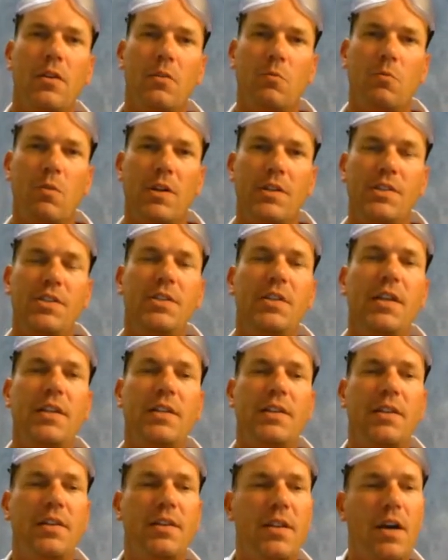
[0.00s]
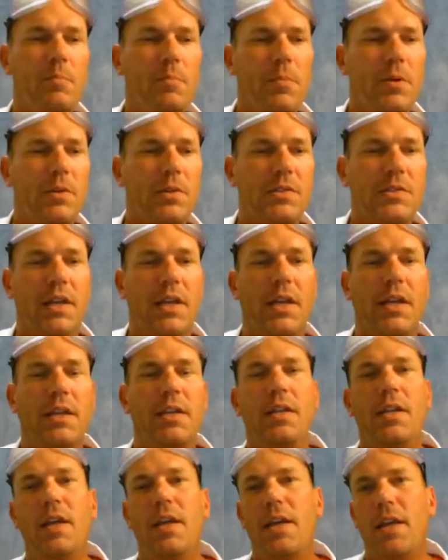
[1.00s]
Once you get the numbers
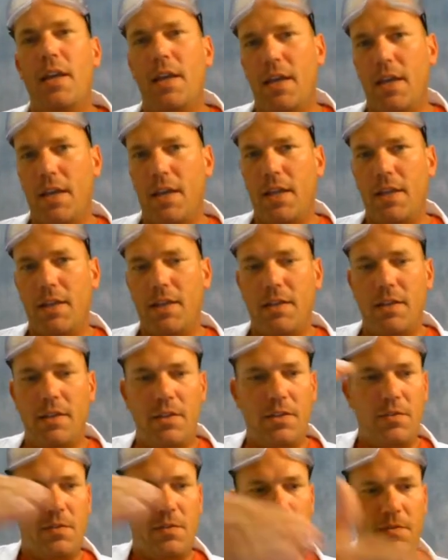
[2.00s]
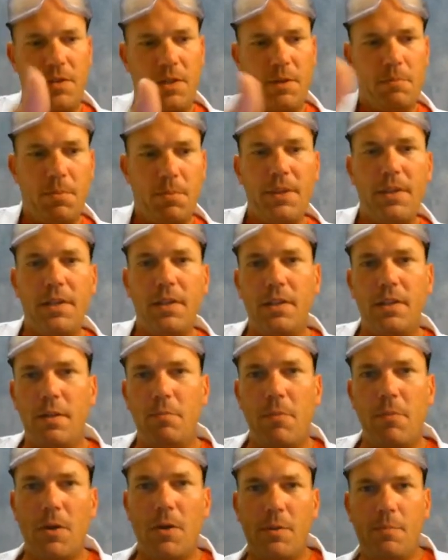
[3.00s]
in and you've completed
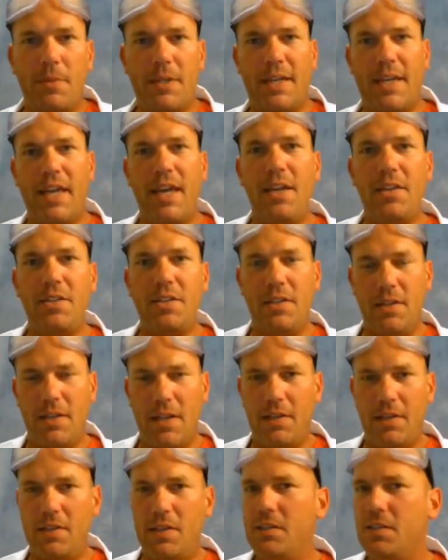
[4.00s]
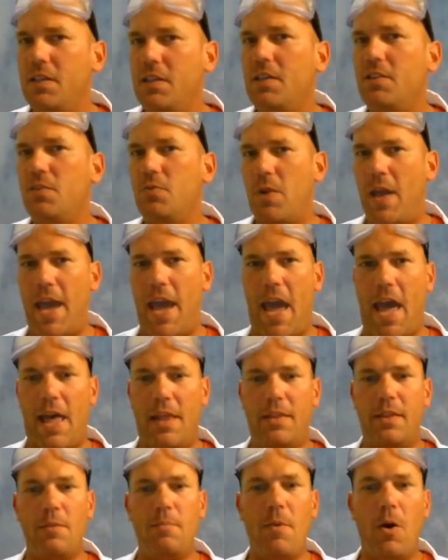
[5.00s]
the multiplication, as I said, you
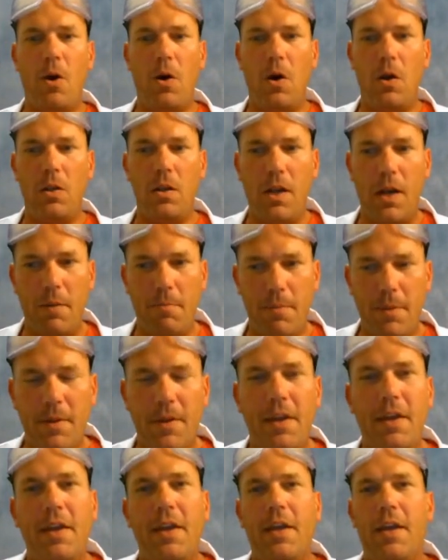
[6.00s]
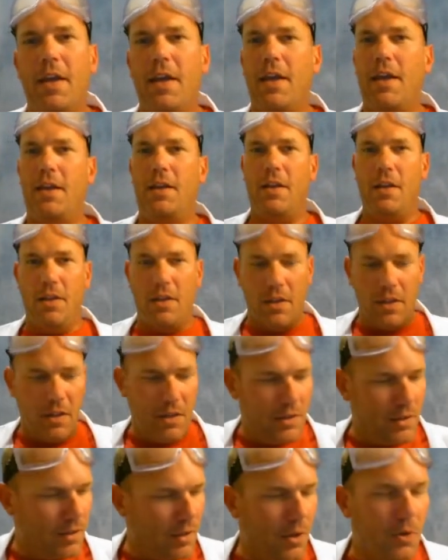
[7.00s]
add them all up and
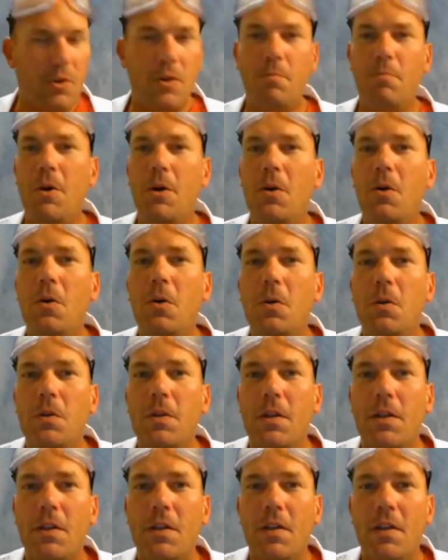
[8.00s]
lo and behold,